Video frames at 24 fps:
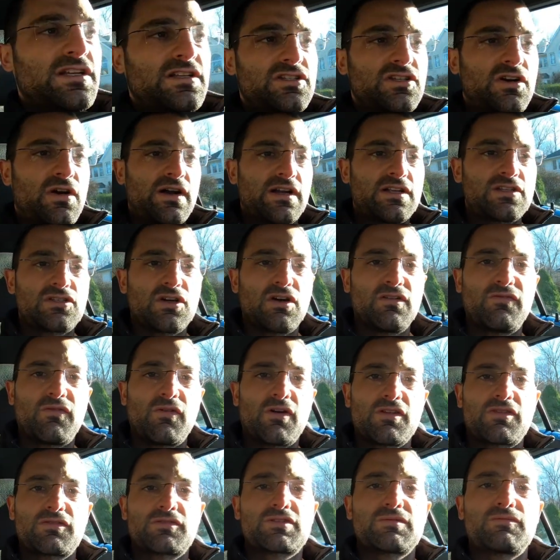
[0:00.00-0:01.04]
and so on and so
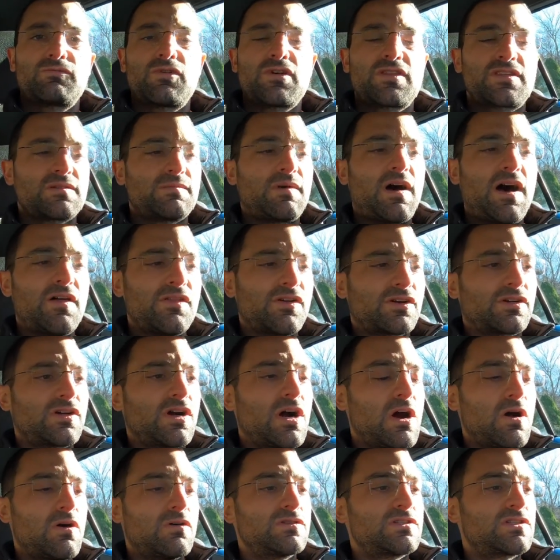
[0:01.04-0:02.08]
forth with some other
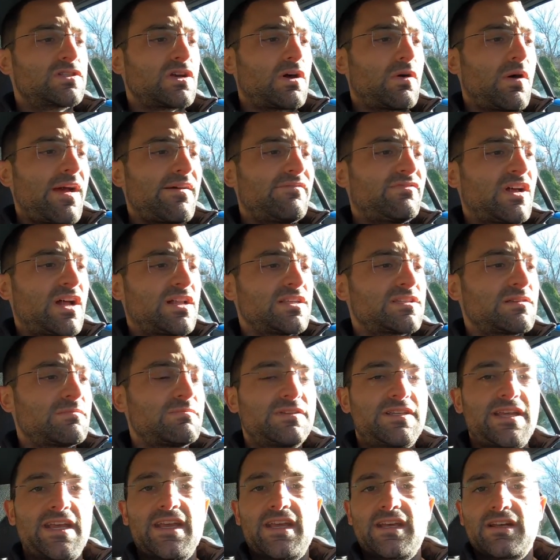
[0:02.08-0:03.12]
codes. So I've done
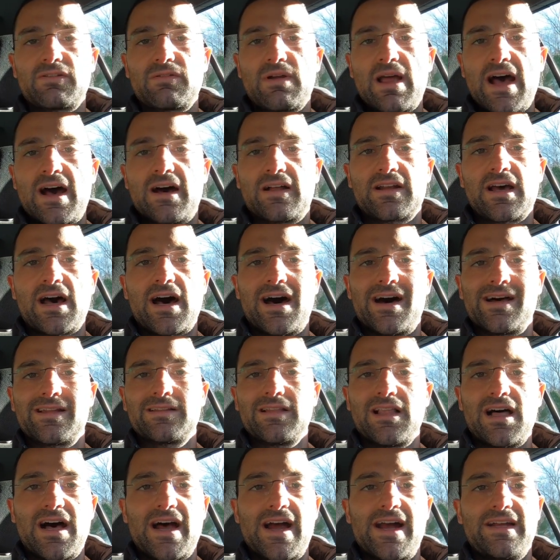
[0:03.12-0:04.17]
some digging around
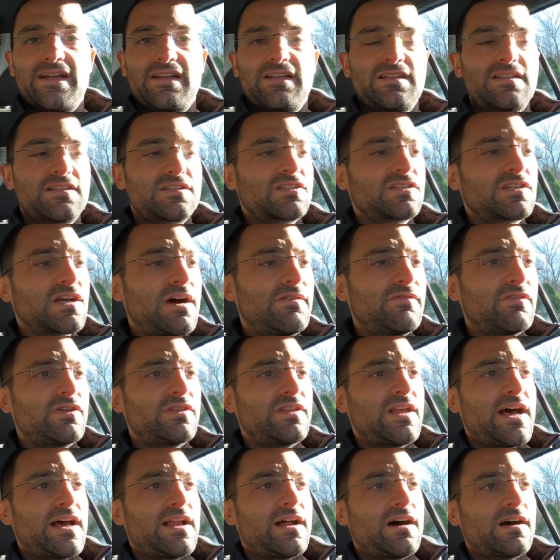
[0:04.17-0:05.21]
online and discovered
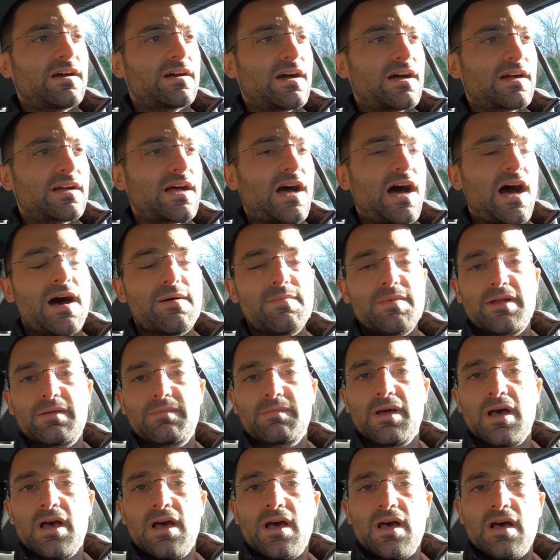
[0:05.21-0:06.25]
that a
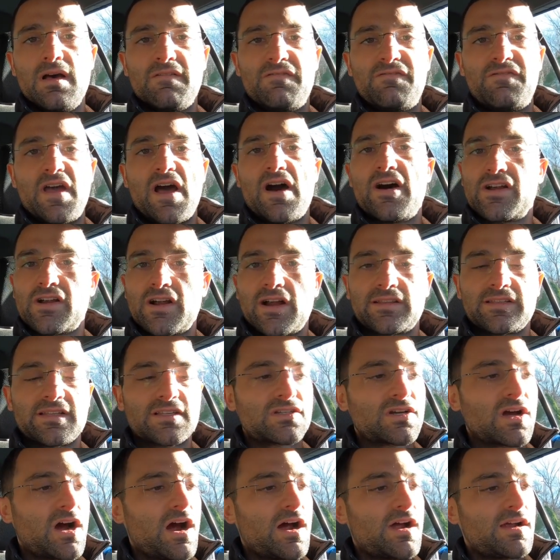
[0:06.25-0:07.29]
common failure on
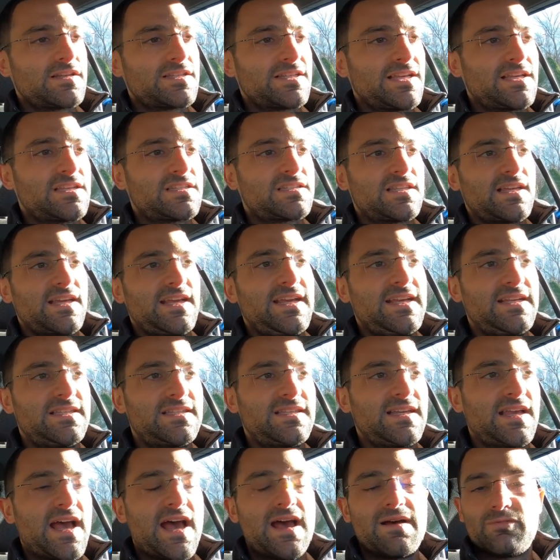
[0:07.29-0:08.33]
these cars is the
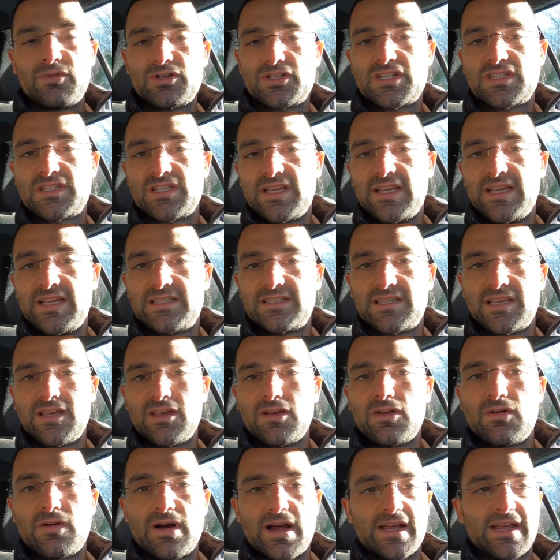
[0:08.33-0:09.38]
ECM, which is the
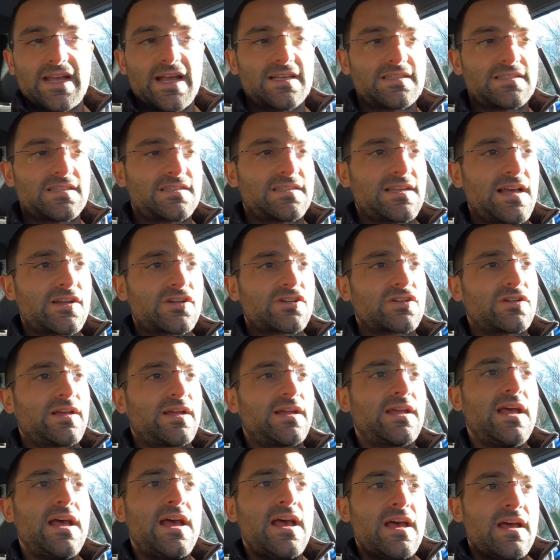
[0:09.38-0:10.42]
ECU, I guess,
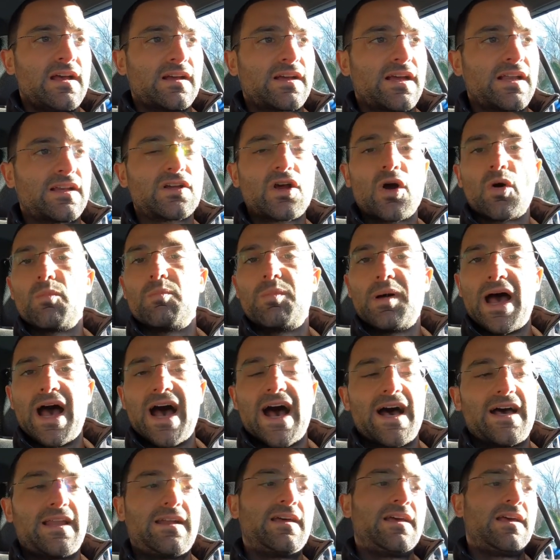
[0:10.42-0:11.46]
essentially, can go
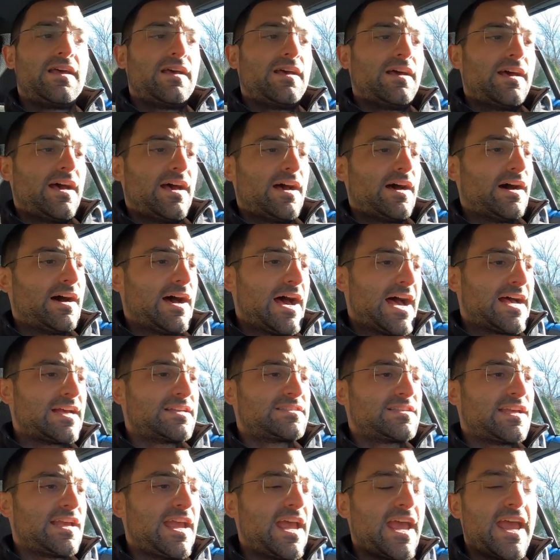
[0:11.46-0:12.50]
bad
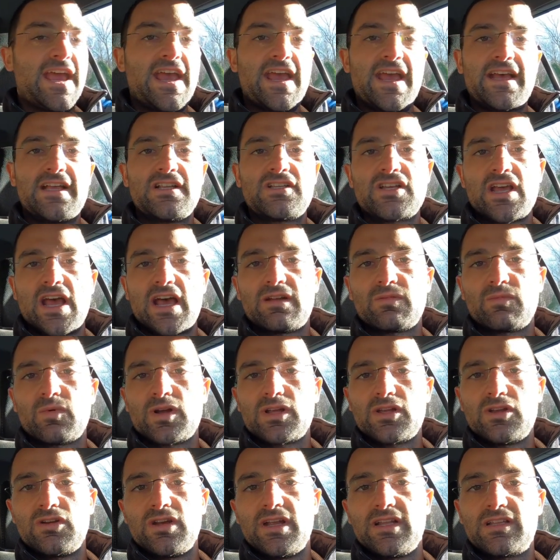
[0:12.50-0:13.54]
as they age. And
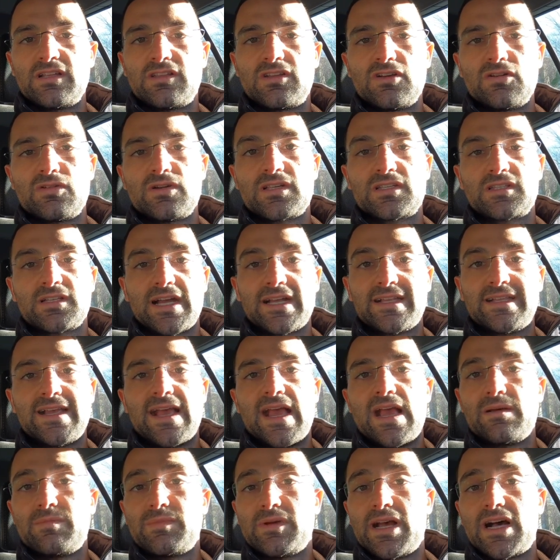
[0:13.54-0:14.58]
what you need to do is, like the
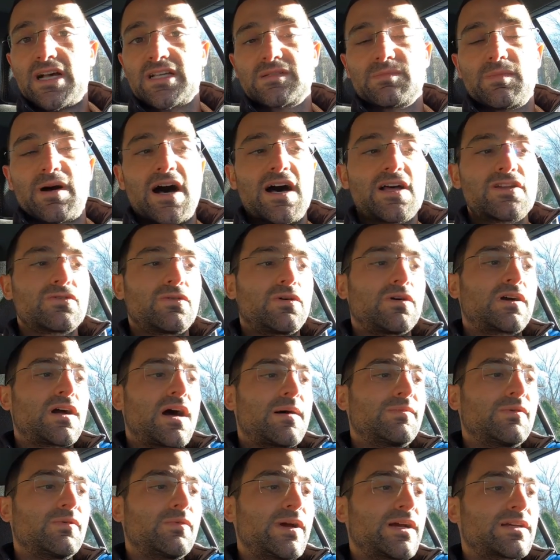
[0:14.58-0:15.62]
ABS module a
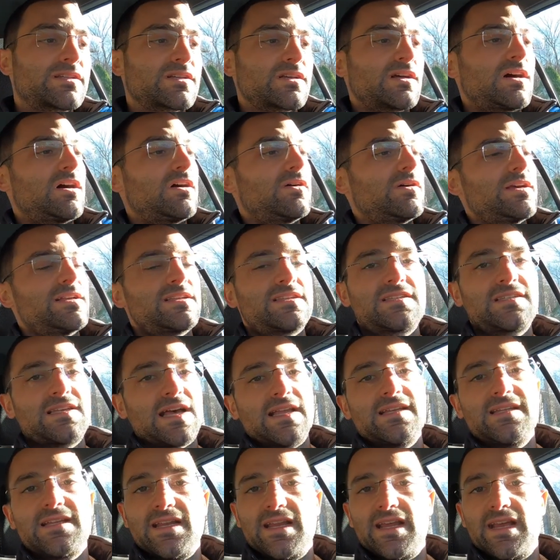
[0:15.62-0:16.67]
couple weeks ago, is
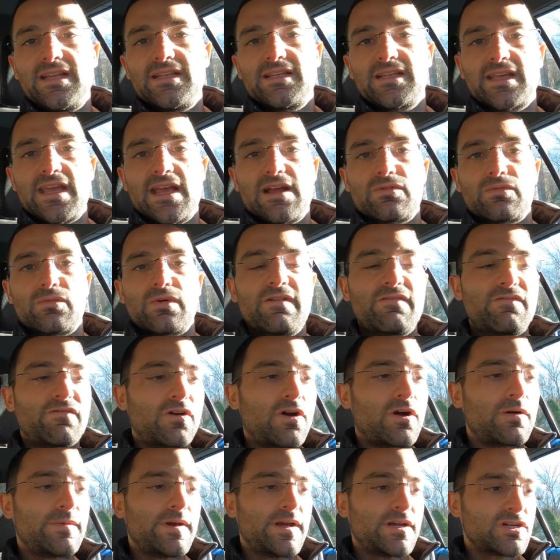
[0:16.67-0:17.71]
send it in to get
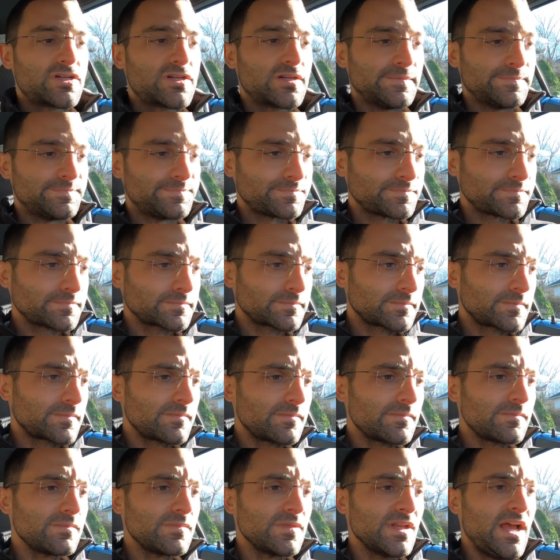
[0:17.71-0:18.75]
refurbished,
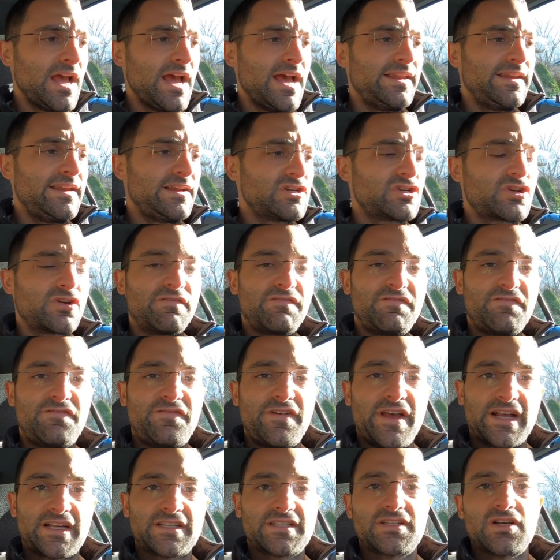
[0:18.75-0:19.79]
and it should
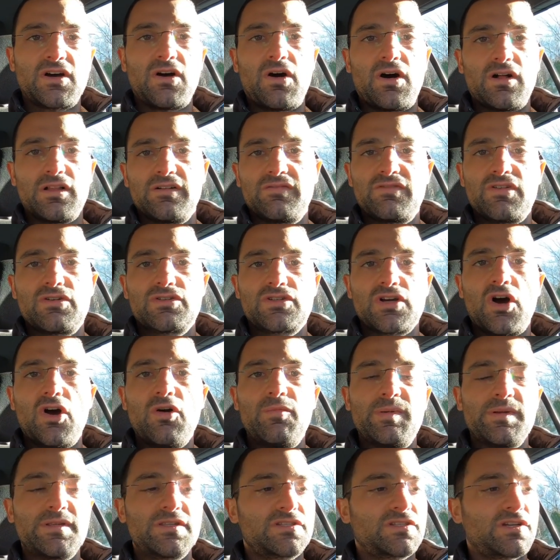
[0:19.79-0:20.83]
fix all of those
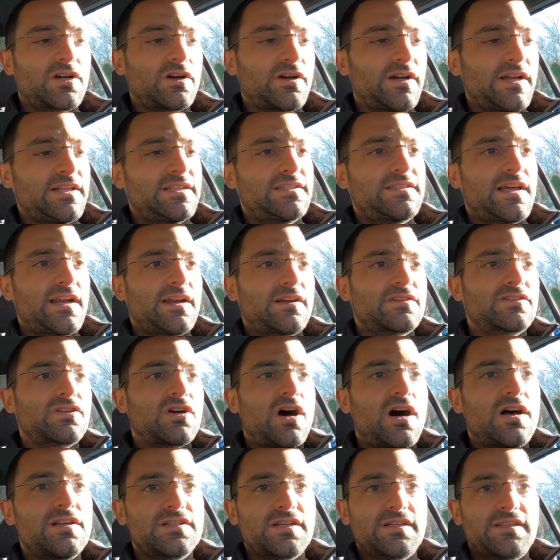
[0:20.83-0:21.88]
open circuits that is
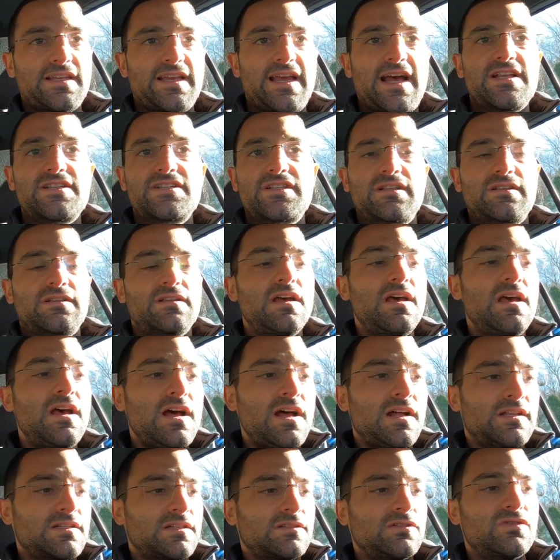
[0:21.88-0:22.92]
causing the engine
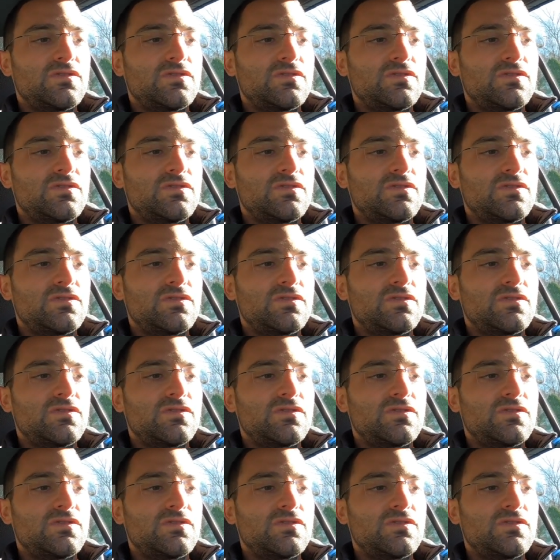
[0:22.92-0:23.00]
to